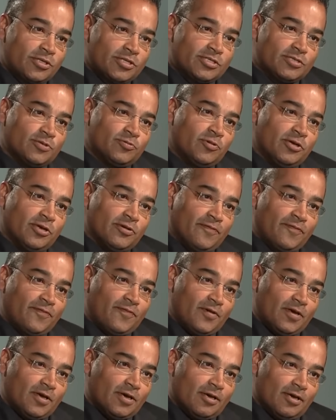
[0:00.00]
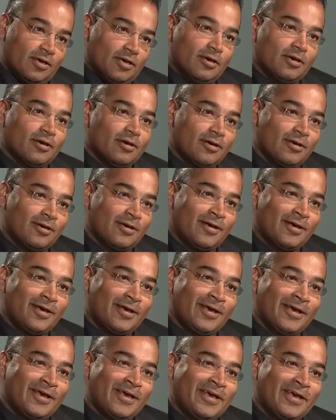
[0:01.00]
for the top ten
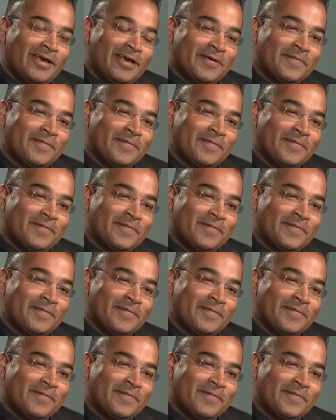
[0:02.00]
interviews